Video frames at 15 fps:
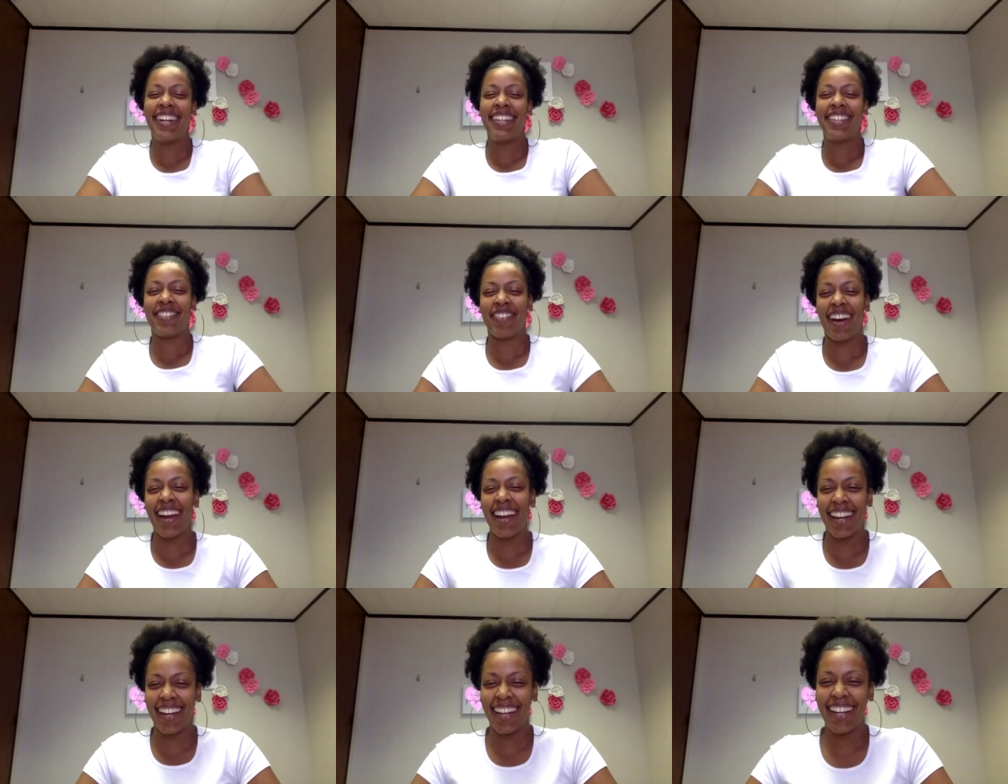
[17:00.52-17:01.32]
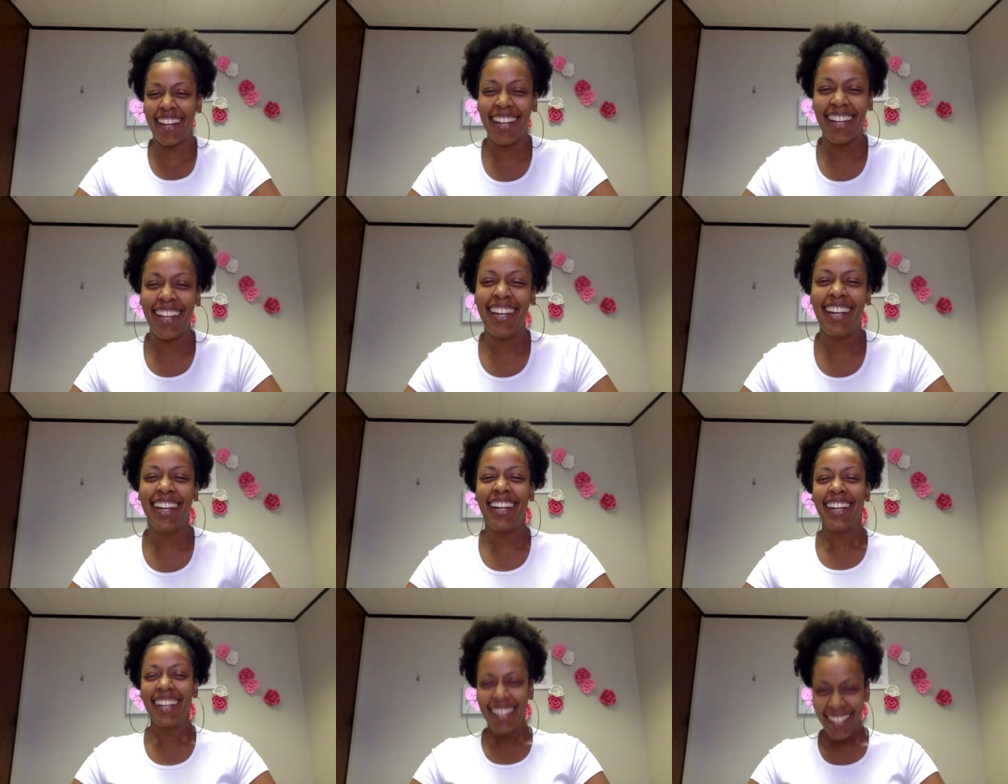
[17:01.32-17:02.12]
I can go visit.
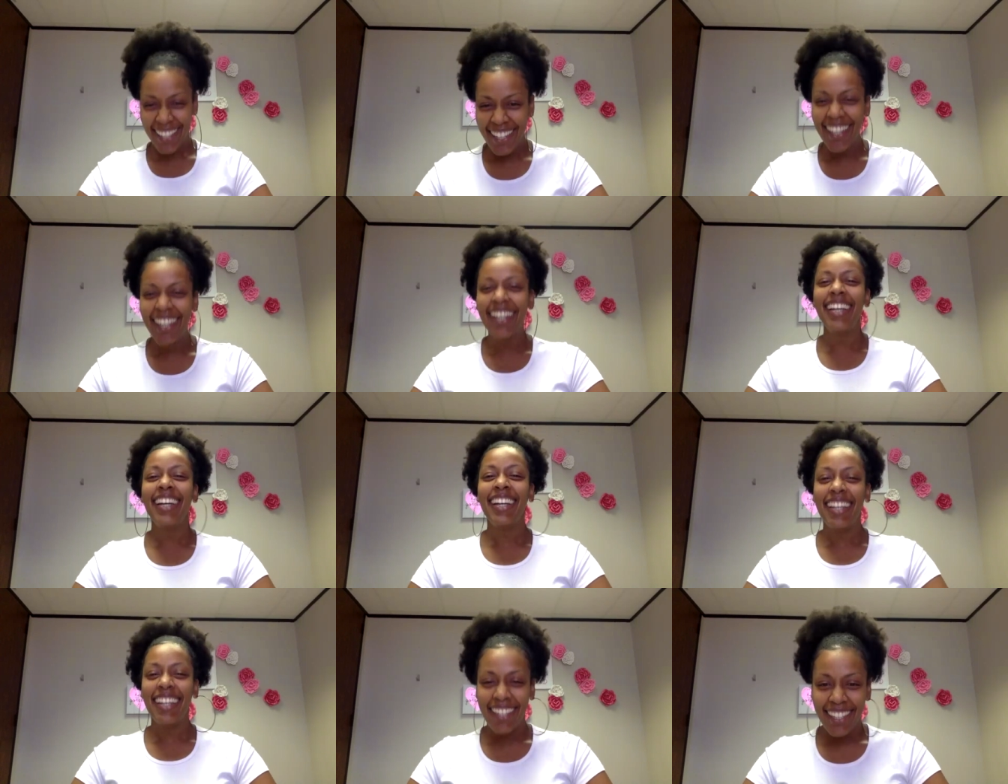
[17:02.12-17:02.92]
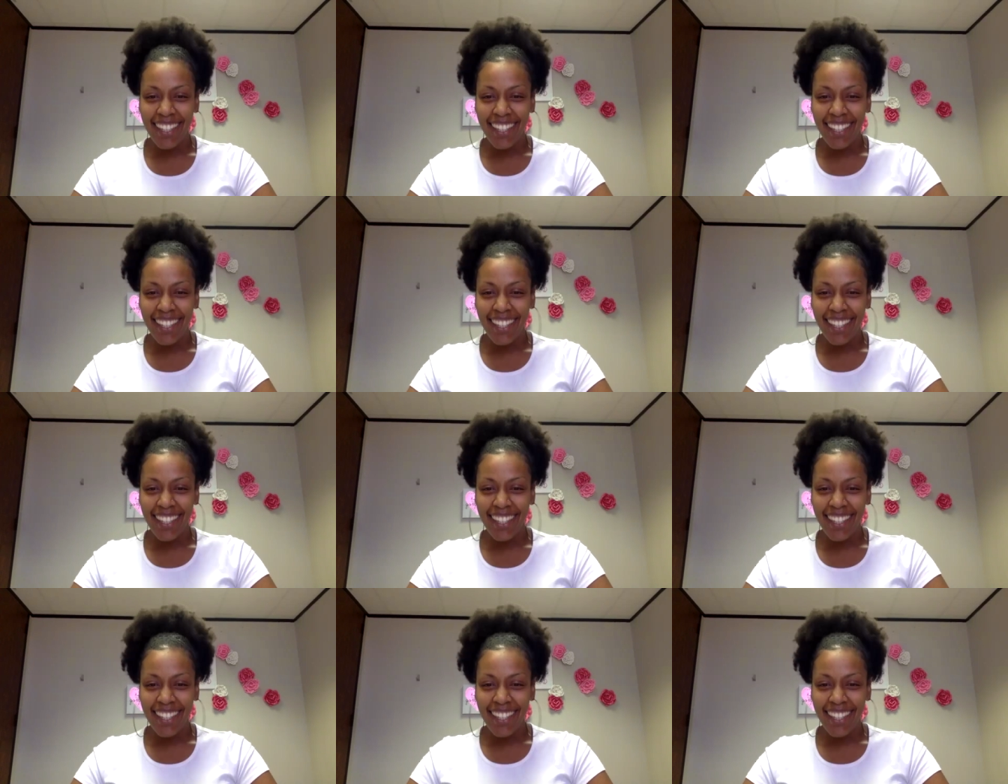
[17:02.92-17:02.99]
I can go stay.